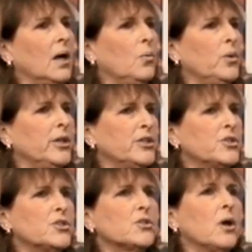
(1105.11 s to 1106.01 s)

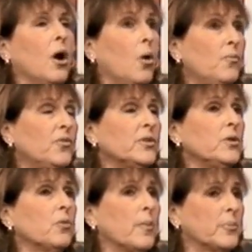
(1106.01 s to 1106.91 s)
which hopefully
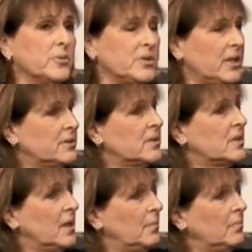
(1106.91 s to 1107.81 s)
represents
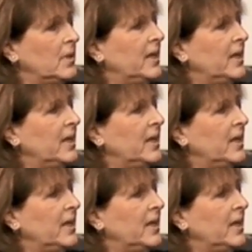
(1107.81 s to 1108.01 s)
them.